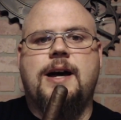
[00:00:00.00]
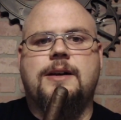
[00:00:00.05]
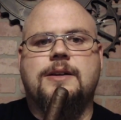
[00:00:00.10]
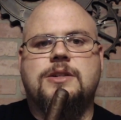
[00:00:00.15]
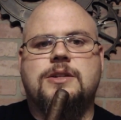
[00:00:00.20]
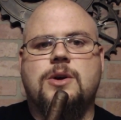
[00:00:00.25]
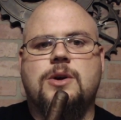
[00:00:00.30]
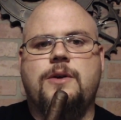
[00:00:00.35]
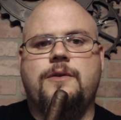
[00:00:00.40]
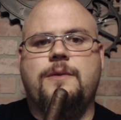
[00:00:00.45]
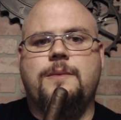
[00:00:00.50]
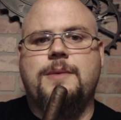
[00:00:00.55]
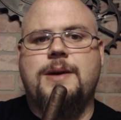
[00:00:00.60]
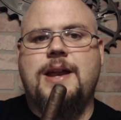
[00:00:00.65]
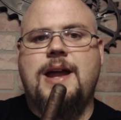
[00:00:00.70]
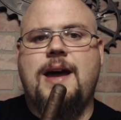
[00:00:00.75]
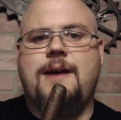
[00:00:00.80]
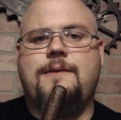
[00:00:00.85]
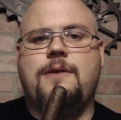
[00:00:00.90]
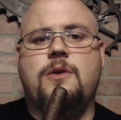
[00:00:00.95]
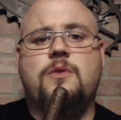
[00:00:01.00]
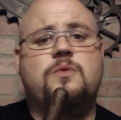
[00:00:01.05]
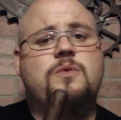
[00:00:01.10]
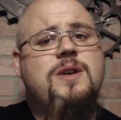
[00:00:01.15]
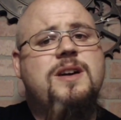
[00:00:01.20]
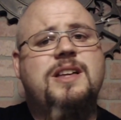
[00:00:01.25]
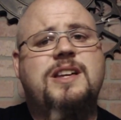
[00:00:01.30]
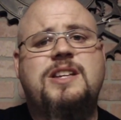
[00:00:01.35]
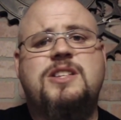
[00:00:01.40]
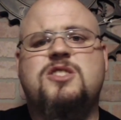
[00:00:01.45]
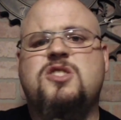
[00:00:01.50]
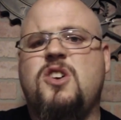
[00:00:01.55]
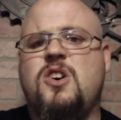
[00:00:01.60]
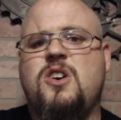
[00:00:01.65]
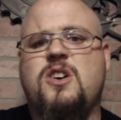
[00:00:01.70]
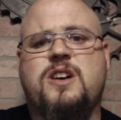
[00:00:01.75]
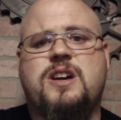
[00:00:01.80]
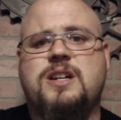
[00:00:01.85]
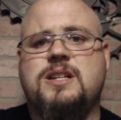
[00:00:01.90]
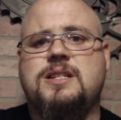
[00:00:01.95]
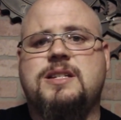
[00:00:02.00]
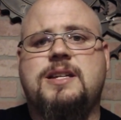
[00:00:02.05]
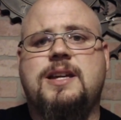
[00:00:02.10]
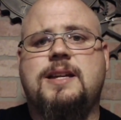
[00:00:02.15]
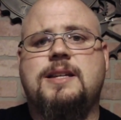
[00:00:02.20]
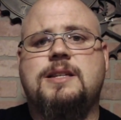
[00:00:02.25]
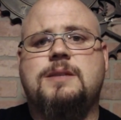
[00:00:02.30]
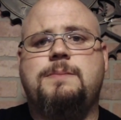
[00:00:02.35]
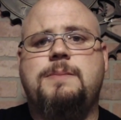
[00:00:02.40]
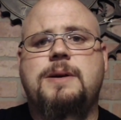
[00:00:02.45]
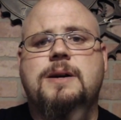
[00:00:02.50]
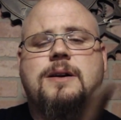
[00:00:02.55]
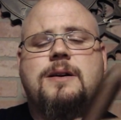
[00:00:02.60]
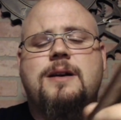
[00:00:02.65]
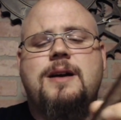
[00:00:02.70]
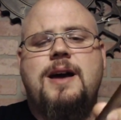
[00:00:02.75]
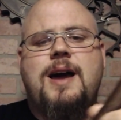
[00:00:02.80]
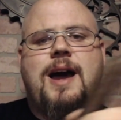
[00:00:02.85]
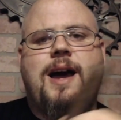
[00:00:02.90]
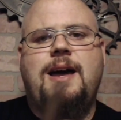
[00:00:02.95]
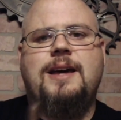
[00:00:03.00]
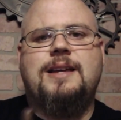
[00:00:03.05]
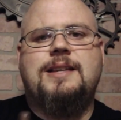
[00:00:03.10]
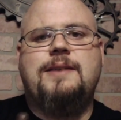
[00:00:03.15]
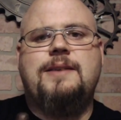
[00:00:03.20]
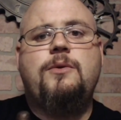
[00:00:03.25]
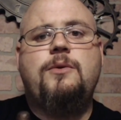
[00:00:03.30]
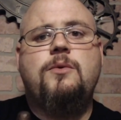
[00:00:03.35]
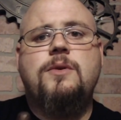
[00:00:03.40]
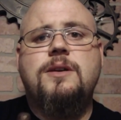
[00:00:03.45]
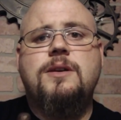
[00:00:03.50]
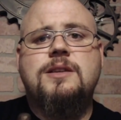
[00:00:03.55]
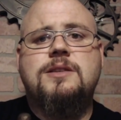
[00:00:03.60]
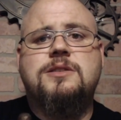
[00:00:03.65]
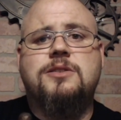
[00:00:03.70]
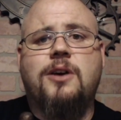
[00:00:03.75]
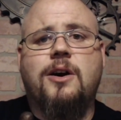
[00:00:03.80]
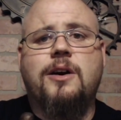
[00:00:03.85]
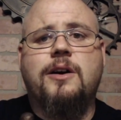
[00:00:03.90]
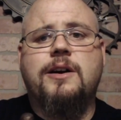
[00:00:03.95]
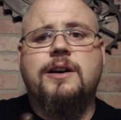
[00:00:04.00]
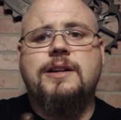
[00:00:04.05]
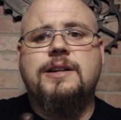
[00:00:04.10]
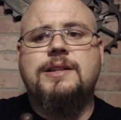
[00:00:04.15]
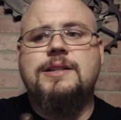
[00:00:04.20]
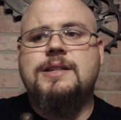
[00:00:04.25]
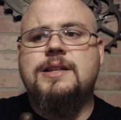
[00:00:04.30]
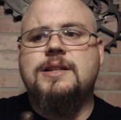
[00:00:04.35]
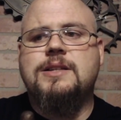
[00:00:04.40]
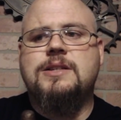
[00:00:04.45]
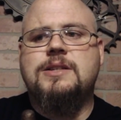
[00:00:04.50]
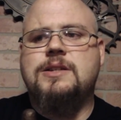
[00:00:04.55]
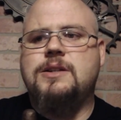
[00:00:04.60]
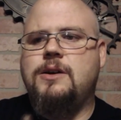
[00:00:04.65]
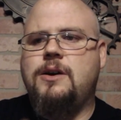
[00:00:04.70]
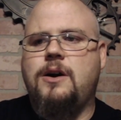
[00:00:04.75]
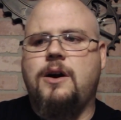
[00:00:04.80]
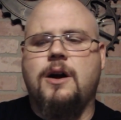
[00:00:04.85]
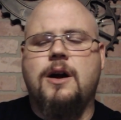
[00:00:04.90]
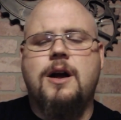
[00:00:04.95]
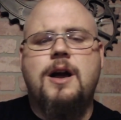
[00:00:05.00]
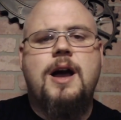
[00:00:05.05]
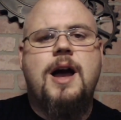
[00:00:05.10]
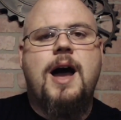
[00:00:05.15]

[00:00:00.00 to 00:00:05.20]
So if I'm going to have a really dark, intense beer, I like to have a really dark and intense cigar.